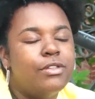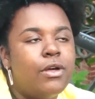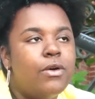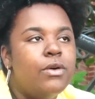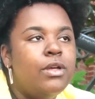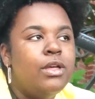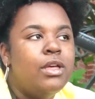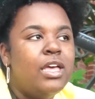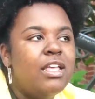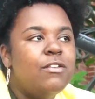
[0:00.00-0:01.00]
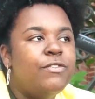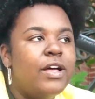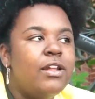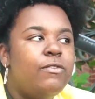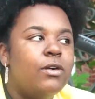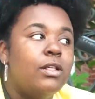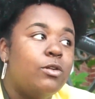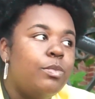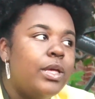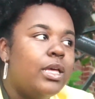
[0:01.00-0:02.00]
So it's fun for a
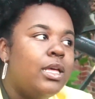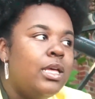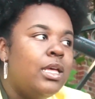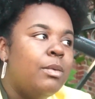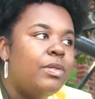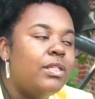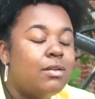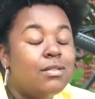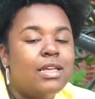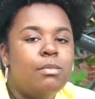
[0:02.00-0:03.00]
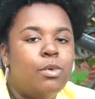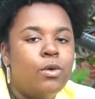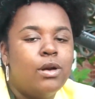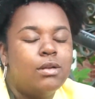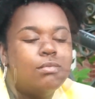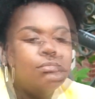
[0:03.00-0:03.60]
little bit, but then it starts getting boring.